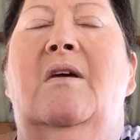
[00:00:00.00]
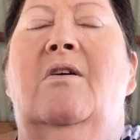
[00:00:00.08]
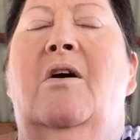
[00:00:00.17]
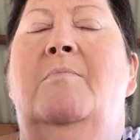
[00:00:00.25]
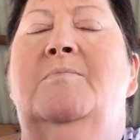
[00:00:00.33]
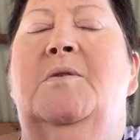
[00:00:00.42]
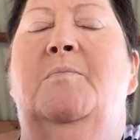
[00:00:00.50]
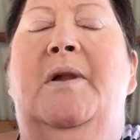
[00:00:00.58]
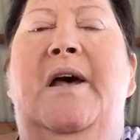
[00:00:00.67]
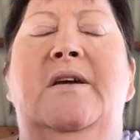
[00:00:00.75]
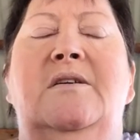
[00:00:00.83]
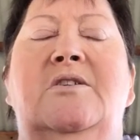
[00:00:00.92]

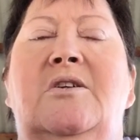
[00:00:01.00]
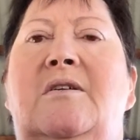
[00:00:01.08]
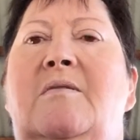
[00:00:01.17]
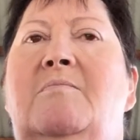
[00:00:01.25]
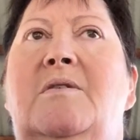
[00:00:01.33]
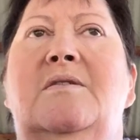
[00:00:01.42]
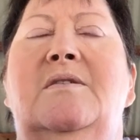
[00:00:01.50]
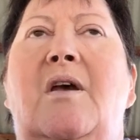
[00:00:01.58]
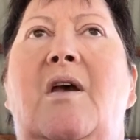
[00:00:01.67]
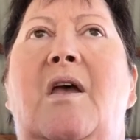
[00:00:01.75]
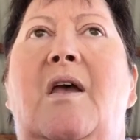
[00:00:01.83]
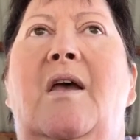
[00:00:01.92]
contemplation. It was,
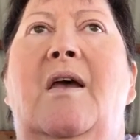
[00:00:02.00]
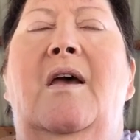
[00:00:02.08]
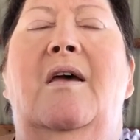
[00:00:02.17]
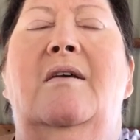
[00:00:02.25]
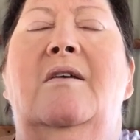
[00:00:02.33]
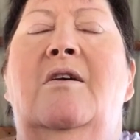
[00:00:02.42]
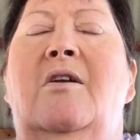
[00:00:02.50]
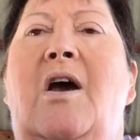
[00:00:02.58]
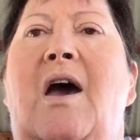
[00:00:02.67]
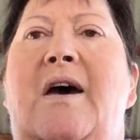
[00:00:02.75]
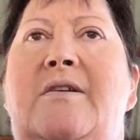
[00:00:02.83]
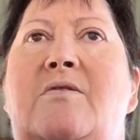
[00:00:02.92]
you know,
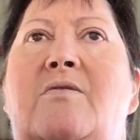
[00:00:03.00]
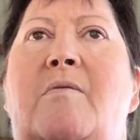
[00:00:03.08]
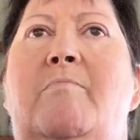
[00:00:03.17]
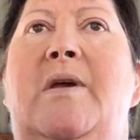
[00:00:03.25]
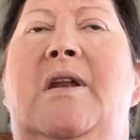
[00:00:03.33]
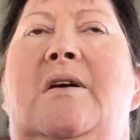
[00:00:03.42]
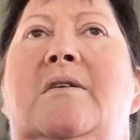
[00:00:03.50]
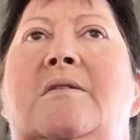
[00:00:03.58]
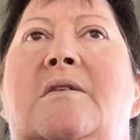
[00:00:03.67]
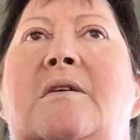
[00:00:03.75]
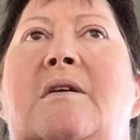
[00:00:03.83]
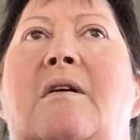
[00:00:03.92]
under a
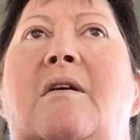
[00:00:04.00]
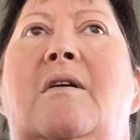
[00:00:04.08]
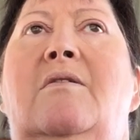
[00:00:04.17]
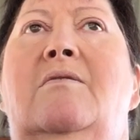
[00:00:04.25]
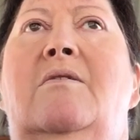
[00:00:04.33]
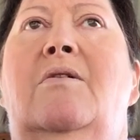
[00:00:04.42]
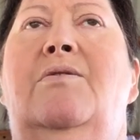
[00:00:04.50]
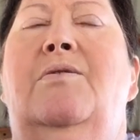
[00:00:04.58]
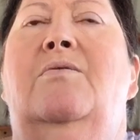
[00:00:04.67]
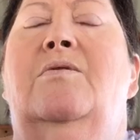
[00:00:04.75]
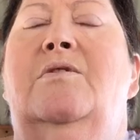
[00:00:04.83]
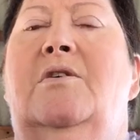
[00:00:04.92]
minute. The
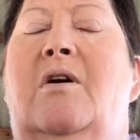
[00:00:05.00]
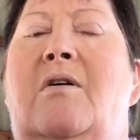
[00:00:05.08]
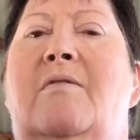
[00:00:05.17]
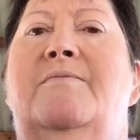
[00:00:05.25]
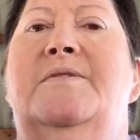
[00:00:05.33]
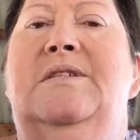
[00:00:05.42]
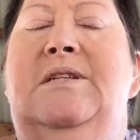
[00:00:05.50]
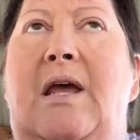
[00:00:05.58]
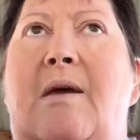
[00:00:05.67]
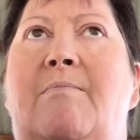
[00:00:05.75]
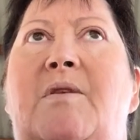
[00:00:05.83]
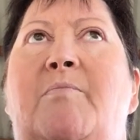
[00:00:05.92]
thought of
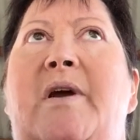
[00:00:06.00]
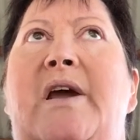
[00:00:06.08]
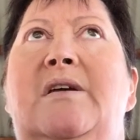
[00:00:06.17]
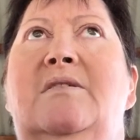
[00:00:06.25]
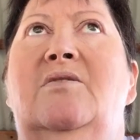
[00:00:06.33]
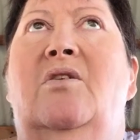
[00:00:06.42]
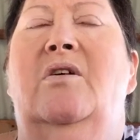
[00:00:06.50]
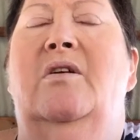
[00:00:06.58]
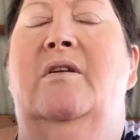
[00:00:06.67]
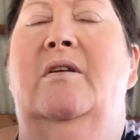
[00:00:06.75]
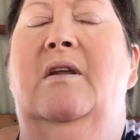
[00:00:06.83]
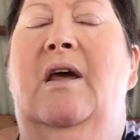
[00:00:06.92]
slam the brakes
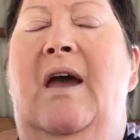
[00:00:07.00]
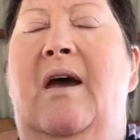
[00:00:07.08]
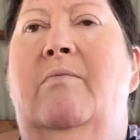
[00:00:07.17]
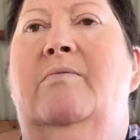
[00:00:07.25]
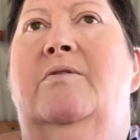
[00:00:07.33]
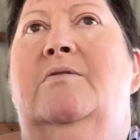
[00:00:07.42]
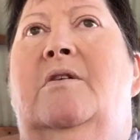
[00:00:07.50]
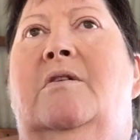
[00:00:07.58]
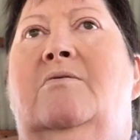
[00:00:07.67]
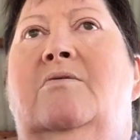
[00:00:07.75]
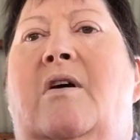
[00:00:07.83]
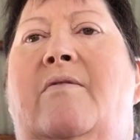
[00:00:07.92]
on, how will the
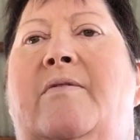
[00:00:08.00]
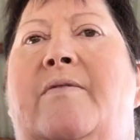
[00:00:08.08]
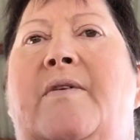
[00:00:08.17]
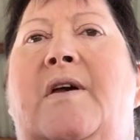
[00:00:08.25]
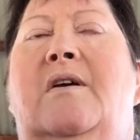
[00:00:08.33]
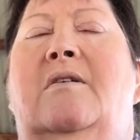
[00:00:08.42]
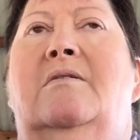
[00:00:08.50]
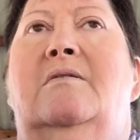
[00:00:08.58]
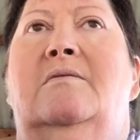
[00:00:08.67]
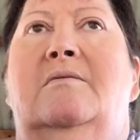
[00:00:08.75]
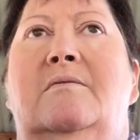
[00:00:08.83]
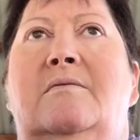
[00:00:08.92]
truck driver feel,
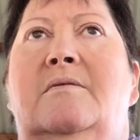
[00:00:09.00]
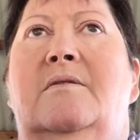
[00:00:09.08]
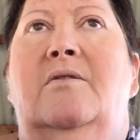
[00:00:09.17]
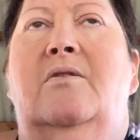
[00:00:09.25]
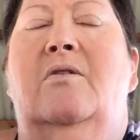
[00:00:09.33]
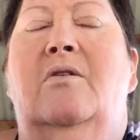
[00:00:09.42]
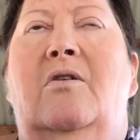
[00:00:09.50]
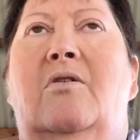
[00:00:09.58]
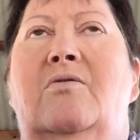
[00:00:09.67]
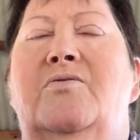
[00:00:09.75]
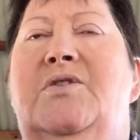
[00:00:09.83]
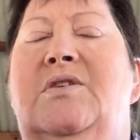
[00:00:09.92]

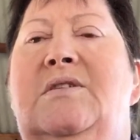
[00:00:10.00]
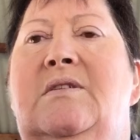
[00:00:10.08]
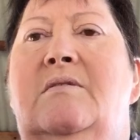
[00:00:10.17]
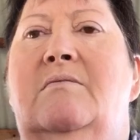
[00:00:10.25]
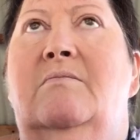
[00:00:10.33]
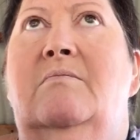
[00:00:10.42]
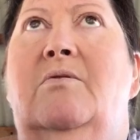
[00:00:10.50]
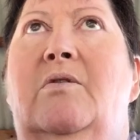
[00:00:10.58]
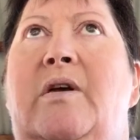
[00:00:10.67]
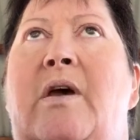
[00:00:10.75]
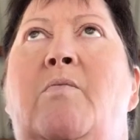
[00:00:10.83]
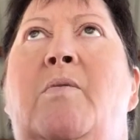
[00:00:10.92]
all just
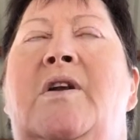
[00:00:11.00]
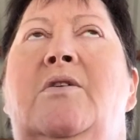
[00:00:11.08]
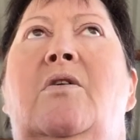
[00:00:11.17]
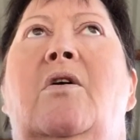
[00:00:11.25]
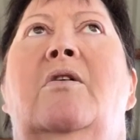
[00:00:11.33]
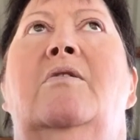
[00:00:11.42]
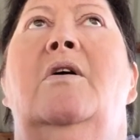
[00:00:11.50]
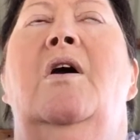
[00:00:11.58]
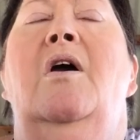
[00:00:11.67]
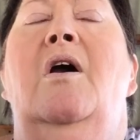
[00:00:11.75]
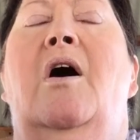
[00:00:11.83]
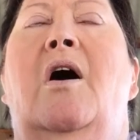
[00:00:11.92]
at one go.
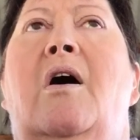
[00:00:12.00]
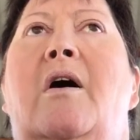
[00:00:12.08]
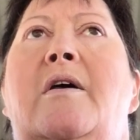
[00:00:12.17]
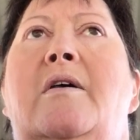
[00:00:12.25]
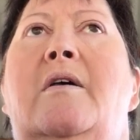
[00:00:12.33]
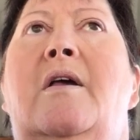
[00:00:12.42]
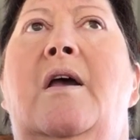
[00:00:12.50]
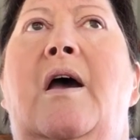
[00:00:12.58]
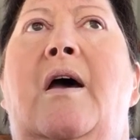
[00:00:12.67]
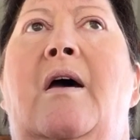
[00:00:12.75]
I